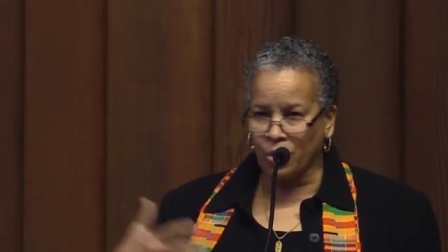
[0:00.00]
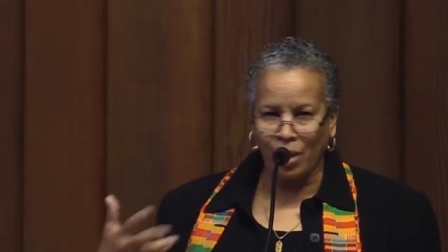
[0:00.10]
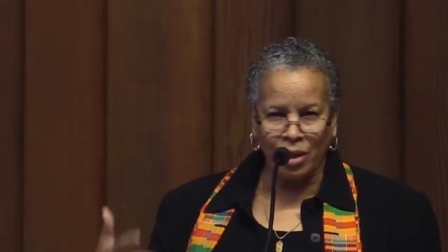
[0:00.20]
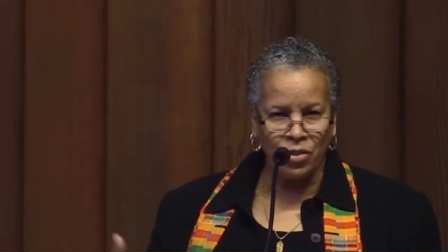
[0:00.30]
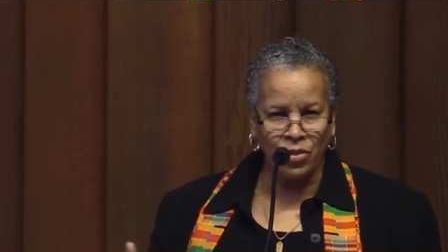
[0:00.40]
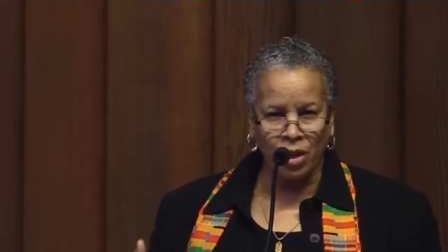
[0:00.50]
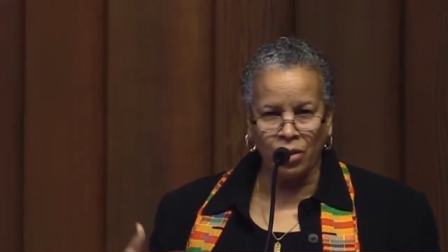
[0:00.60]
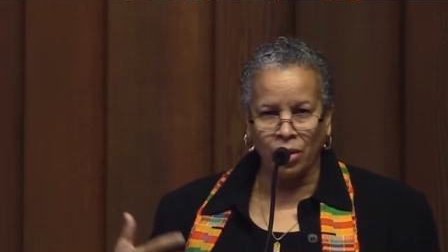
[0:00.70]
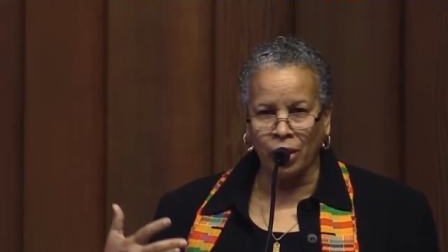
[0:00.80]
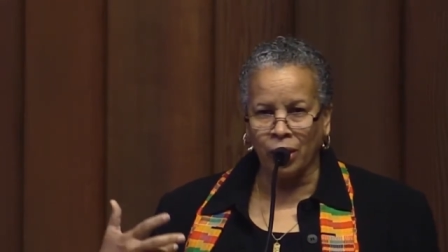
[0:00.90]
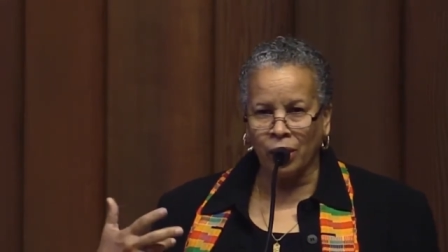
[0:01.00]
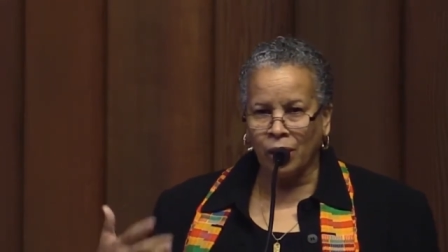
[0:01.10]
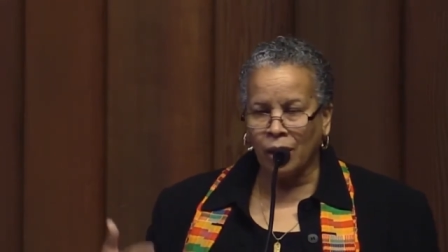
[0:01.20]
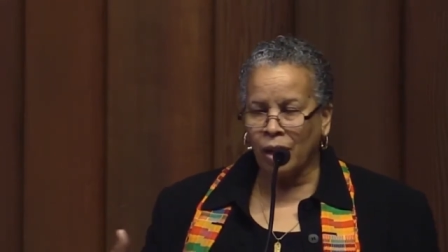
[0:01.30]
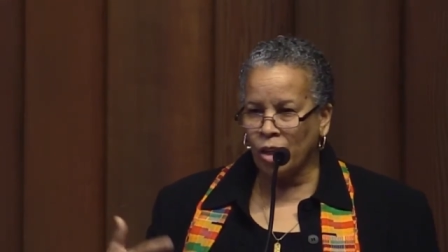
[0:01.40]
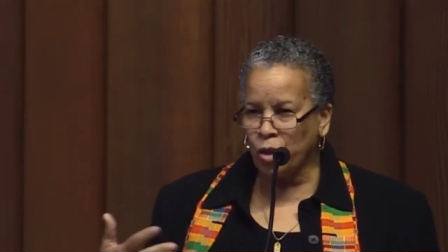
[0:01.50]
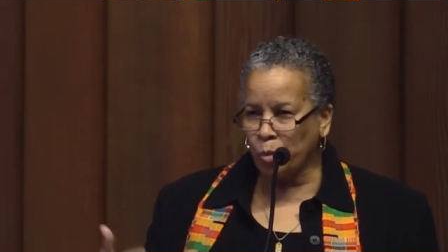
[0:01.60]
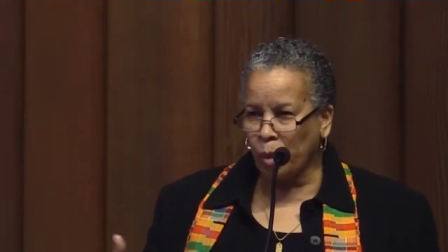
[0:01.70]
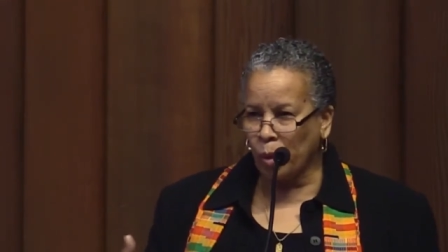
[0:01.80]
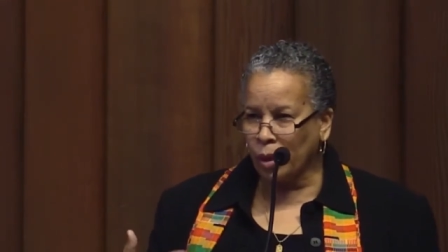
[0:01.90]
Last Sunday, I
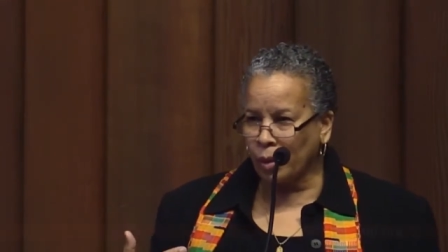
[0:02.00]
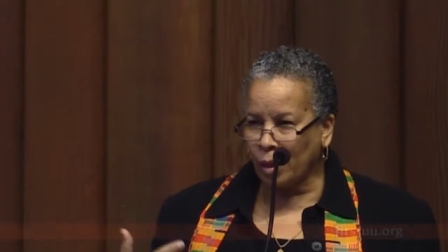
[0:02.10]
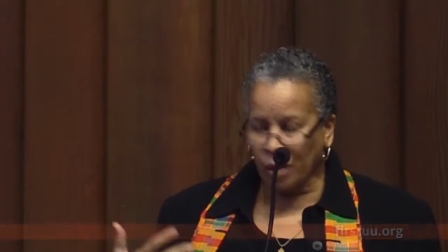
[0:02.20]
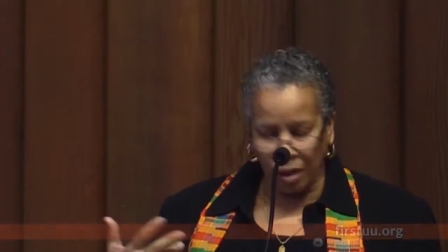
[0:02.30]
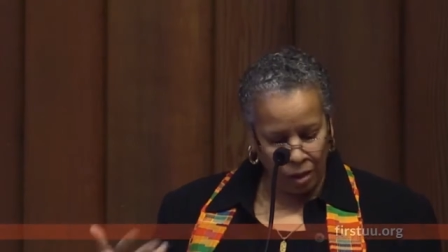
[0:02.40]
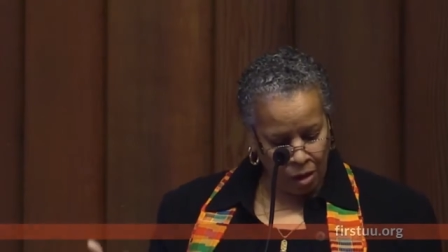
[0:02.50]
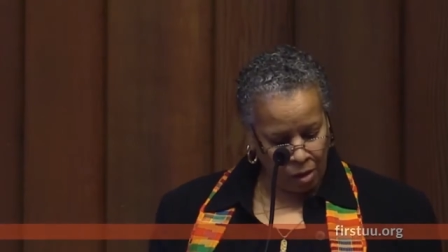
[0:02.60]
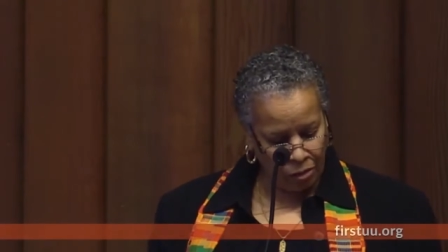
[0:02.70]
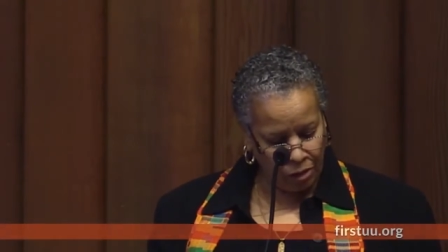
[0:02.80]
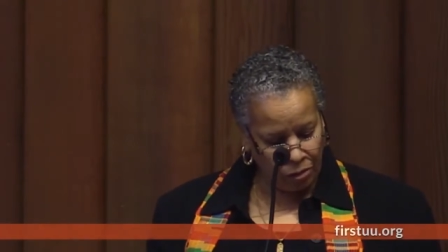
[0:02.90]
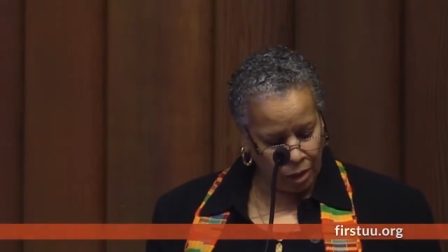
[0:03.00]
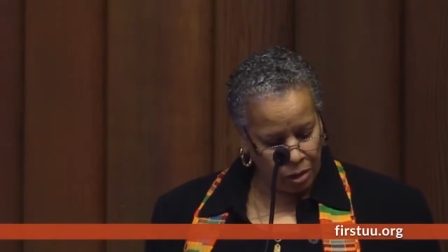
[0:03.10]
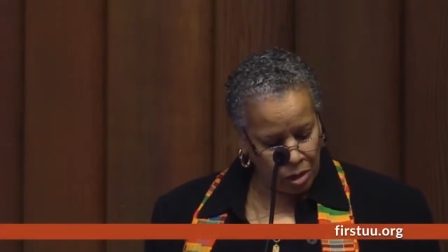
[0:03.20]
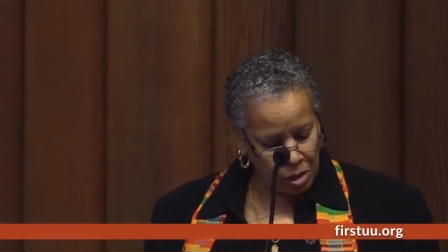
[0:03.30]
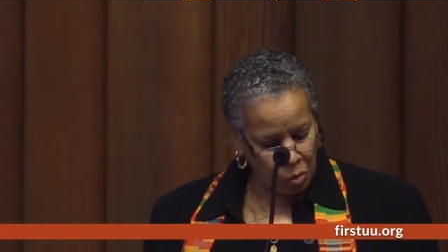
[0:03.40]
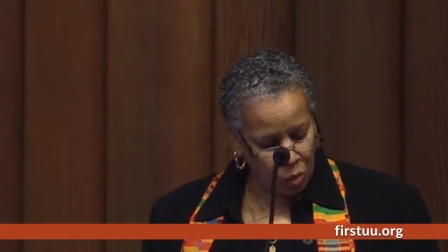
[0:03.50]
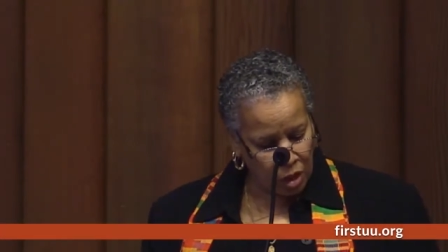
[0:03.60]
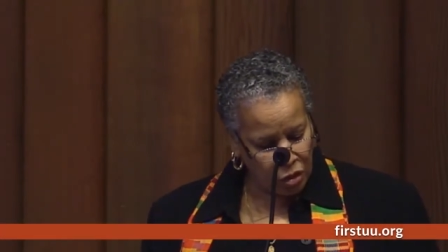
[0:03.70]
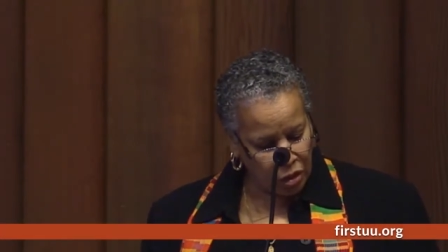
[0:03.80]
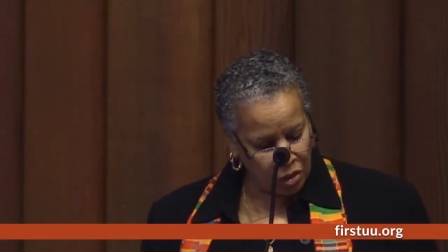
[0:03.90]
spoke in a kickoff event in
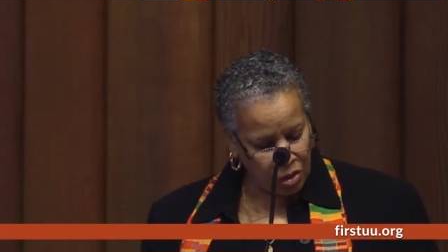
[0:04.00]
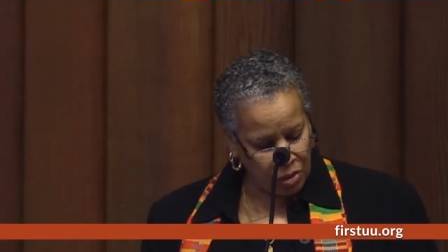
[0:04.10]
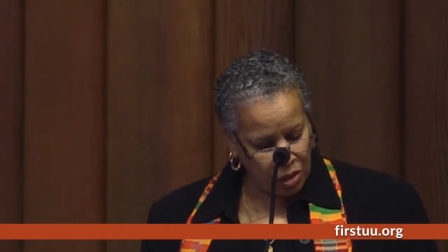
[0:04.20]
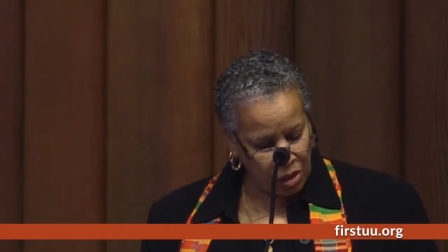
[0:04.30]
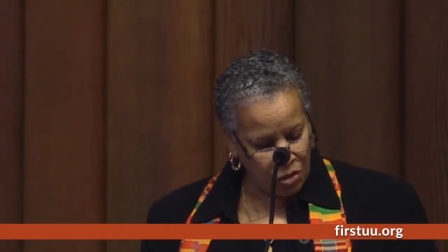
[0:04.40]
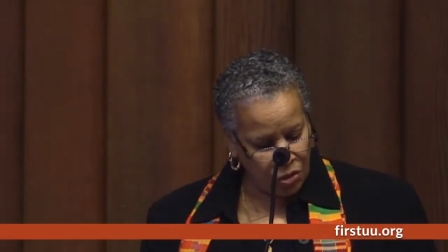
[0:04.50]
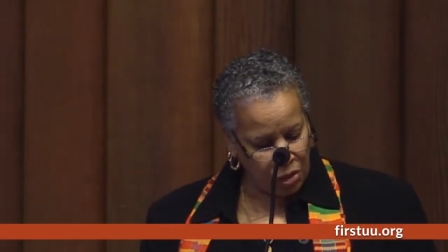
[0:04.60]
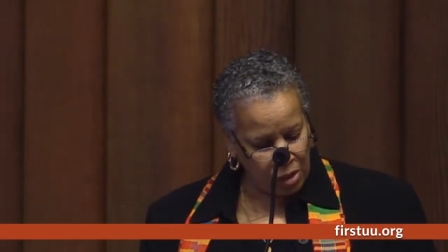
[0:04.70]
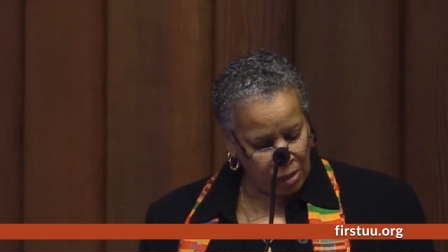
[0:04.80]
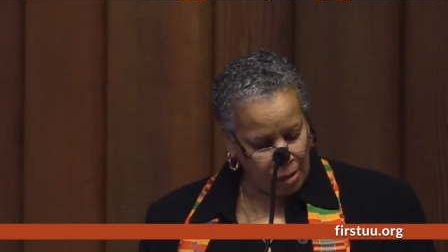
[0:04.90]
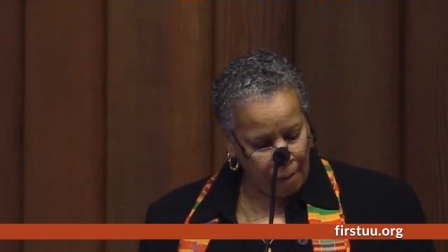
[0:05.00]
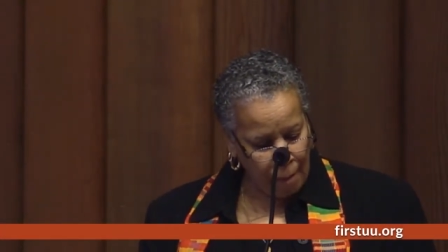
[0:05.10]
Washington, D.C.